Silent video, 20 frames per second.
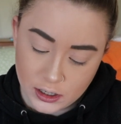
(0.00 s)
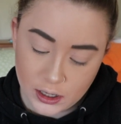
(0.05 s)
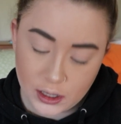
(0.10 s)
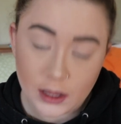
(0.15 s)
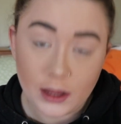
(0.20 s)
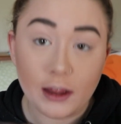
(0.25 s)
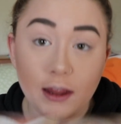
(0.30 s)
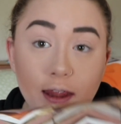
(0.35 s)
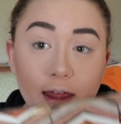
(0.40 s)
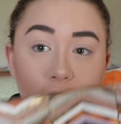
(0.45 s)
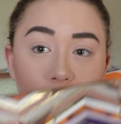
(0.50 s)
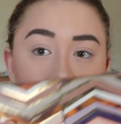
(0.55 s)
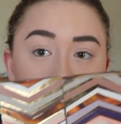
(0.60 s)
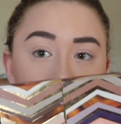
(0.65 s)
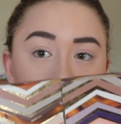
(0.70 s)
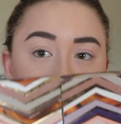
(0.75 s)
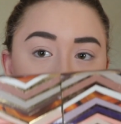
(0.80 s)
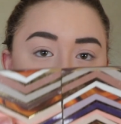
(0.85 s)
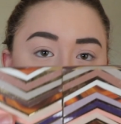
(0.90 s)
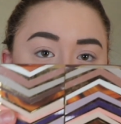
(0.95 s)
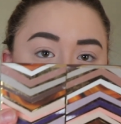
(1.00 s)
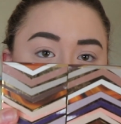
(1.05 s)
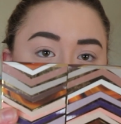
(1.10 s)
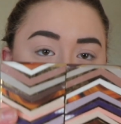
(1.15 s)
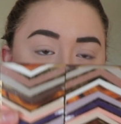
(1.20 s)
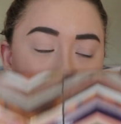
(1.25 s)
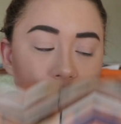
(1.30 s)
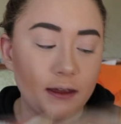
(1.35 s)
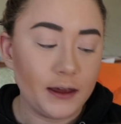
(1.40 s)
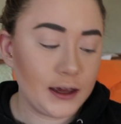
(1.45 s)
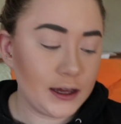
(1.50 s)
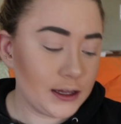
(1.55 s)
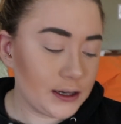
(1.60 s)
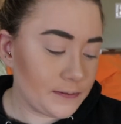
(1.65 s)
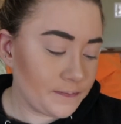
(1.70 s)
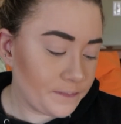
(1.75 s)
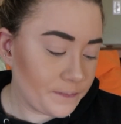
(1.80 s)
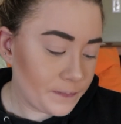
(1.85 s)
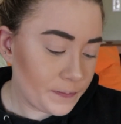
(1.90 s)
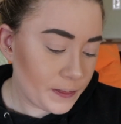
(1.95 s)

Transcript: Clay Play palette,